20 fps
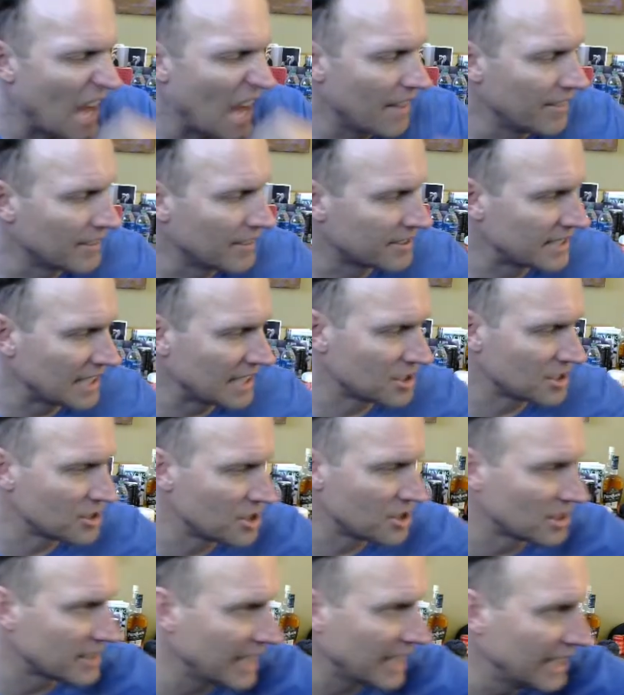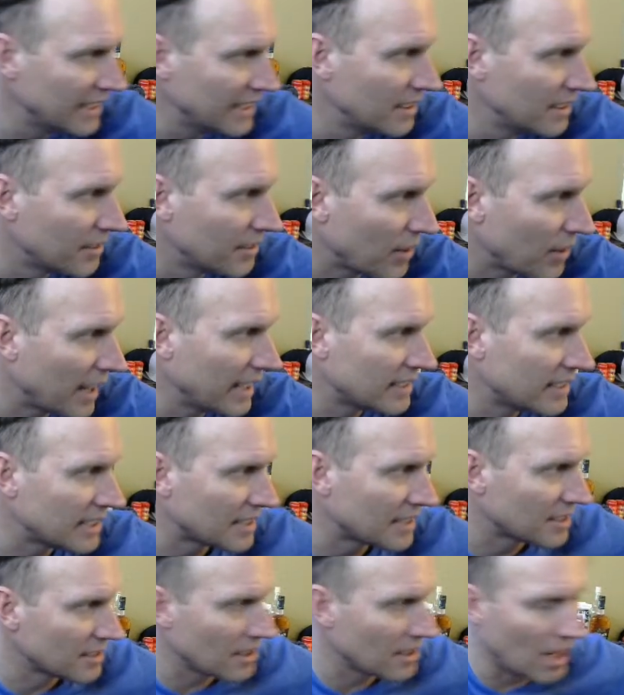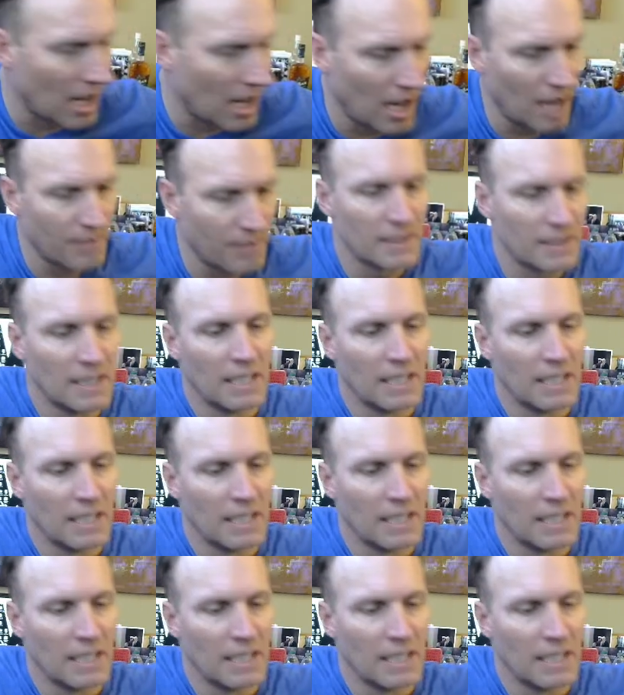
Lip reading: The session just ended. The Friday session's off,